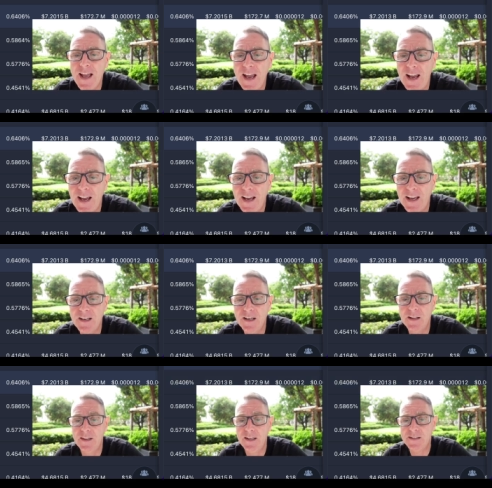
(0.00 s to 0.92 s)
And
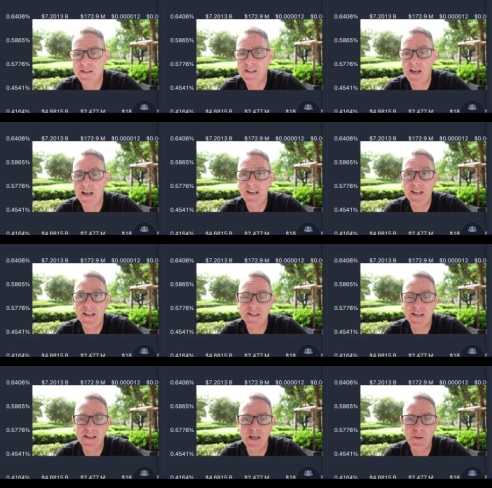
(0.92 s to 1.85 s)

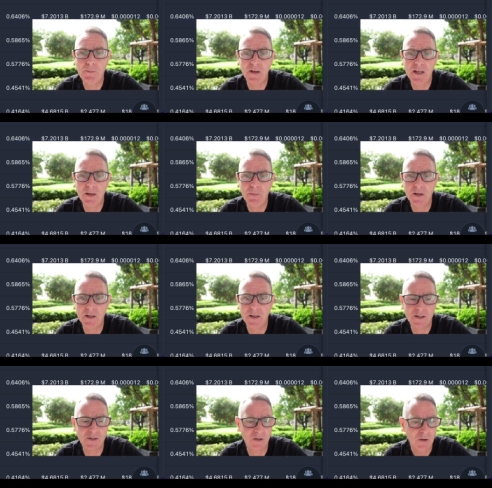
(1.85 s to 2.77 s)
let's keep on keeping on,
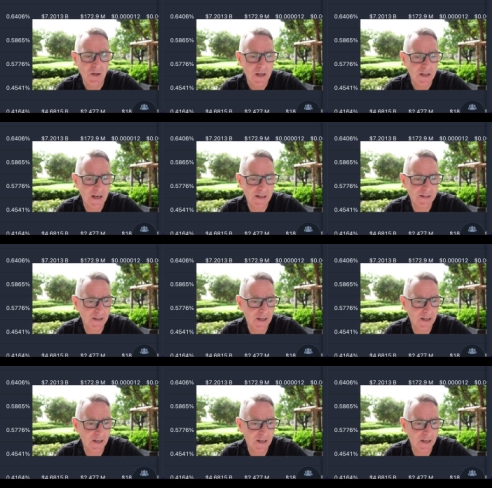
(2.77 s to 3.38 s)
guys. So guys and